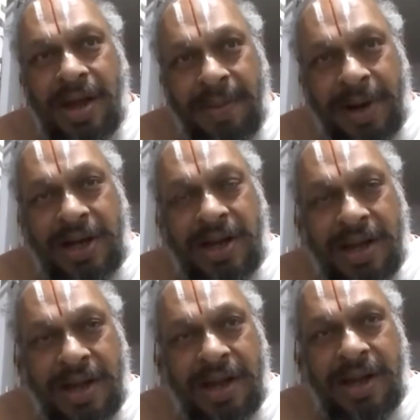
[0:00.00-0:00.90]
but
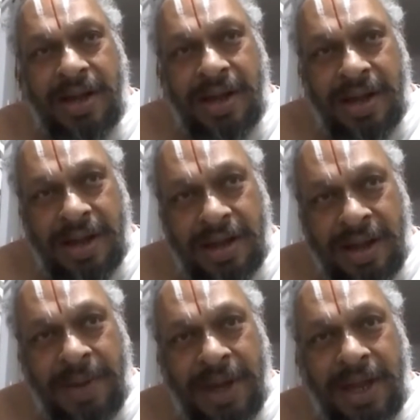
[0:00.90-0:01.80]

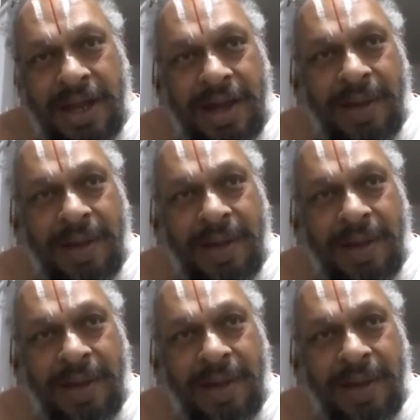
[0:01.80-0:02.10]
the